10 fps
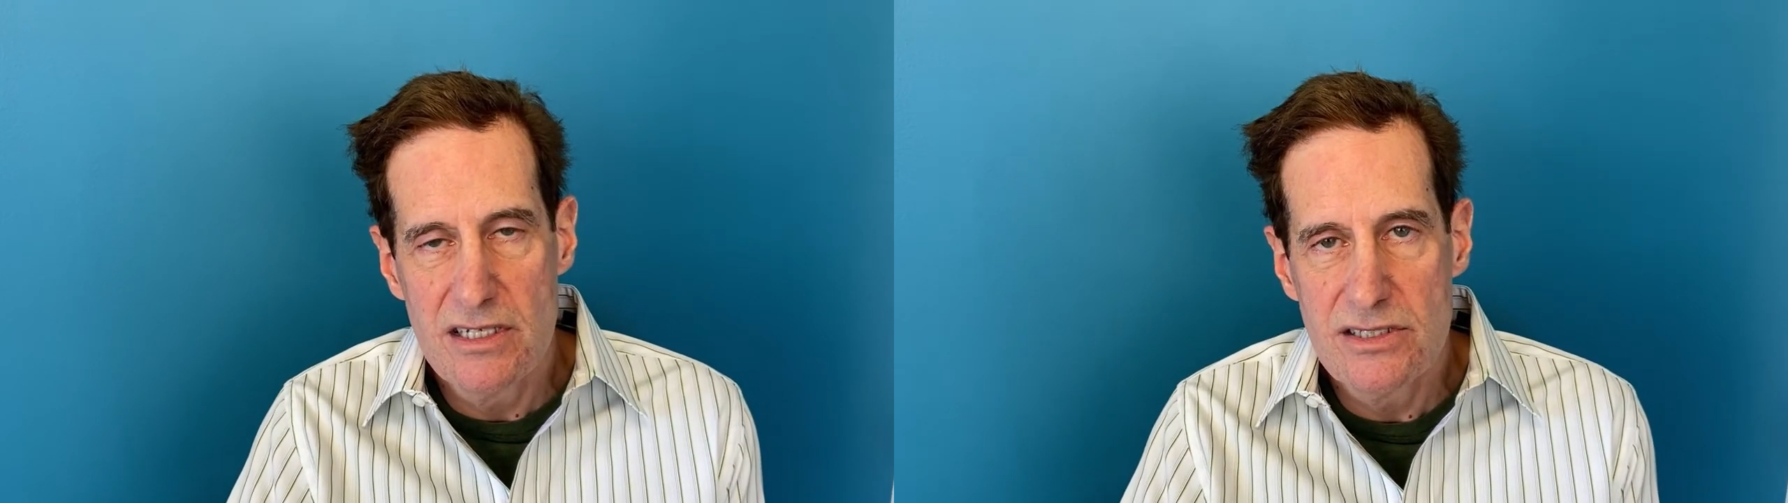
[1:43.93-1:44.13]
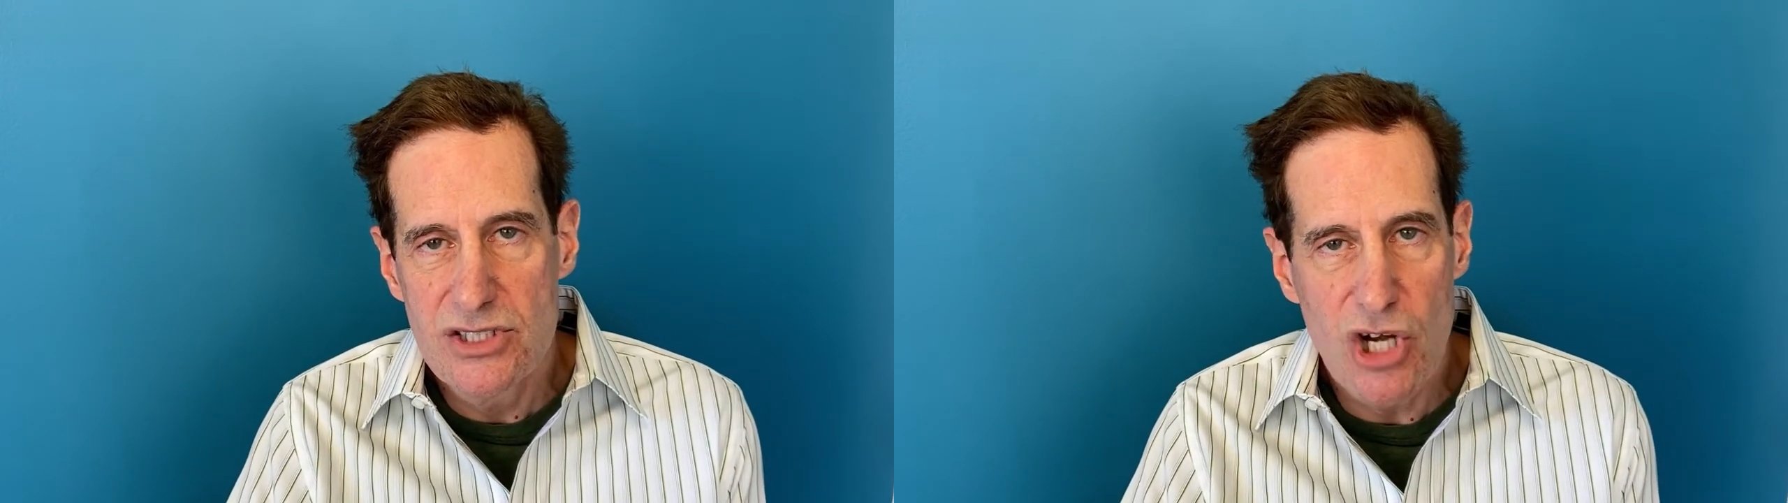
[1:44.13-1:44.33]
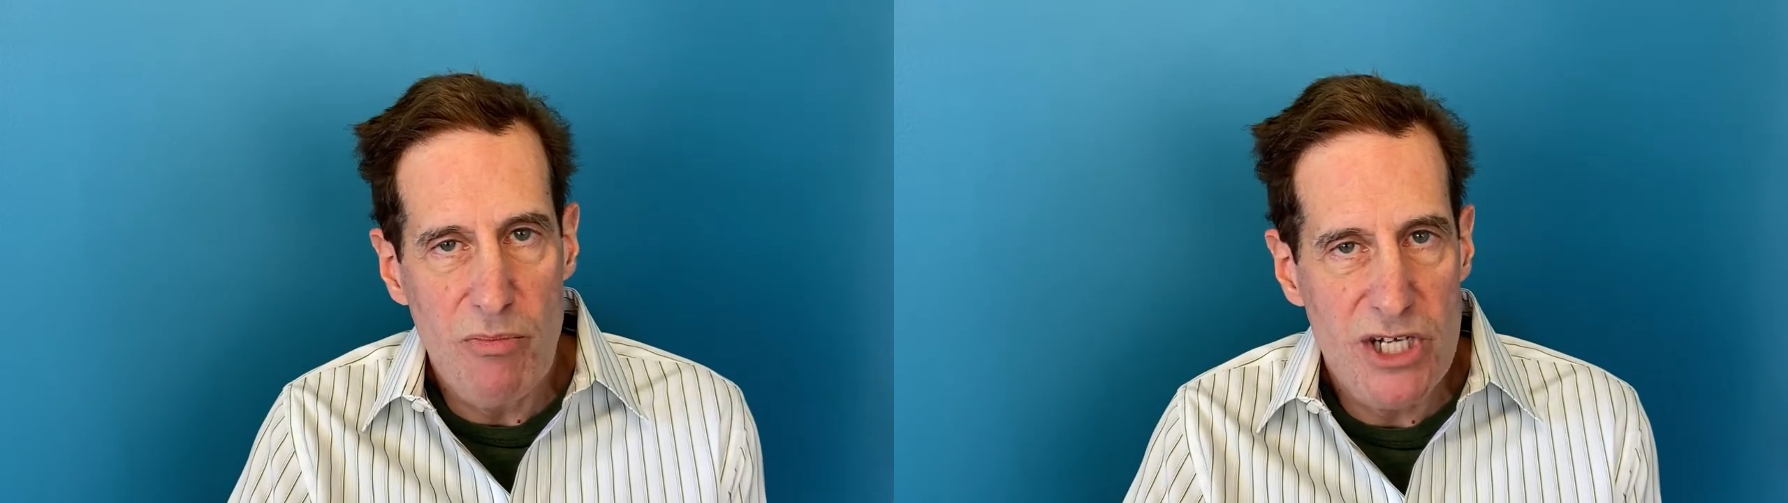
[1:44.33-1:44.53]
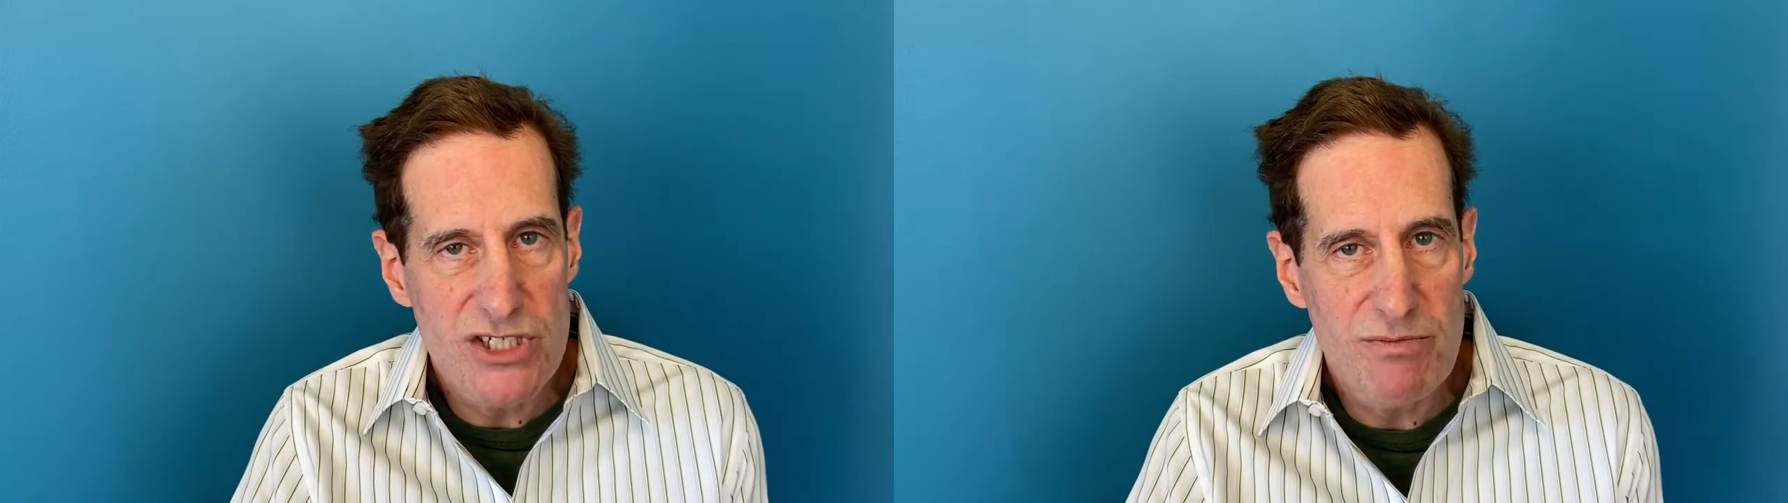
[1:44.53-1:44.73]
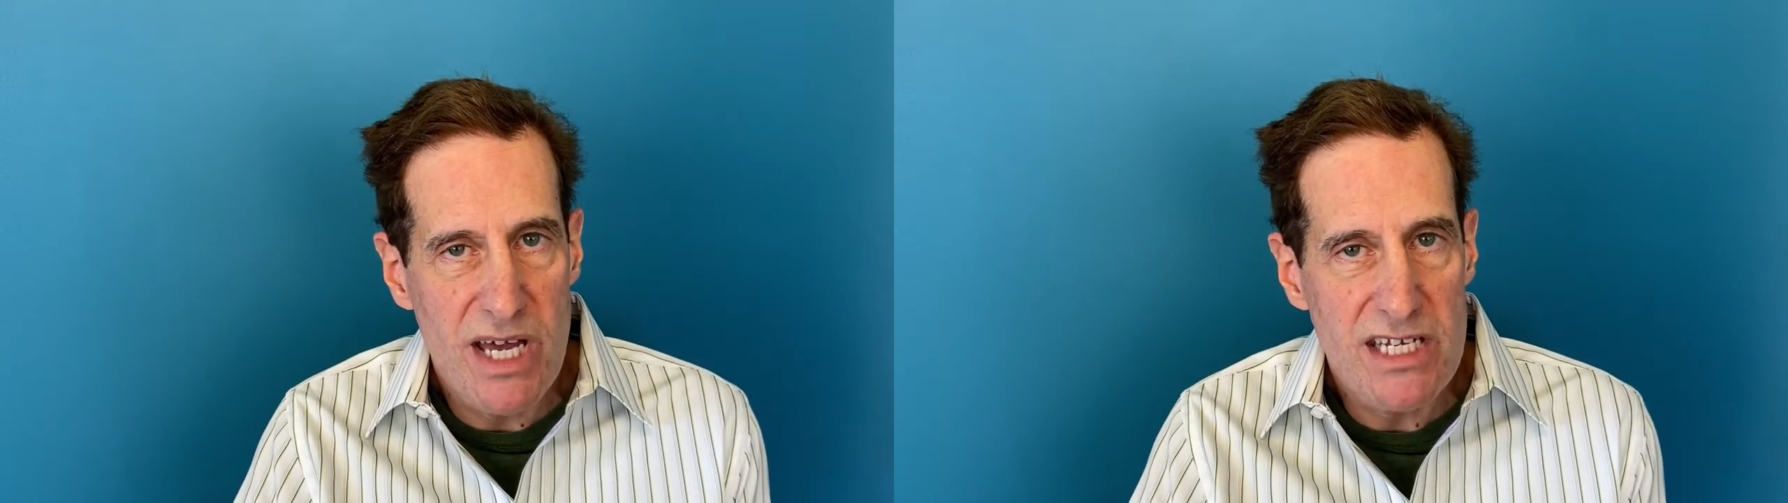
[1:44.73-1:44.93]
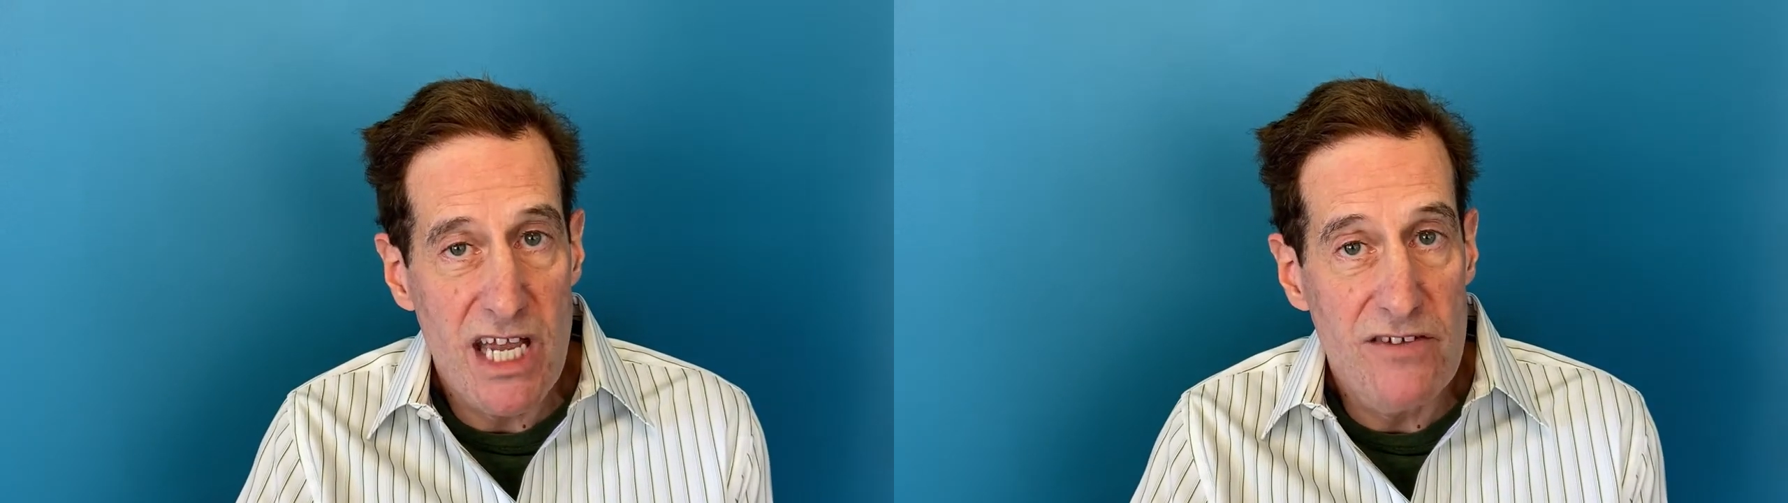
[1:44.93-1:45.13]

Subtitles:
So much of Medicaid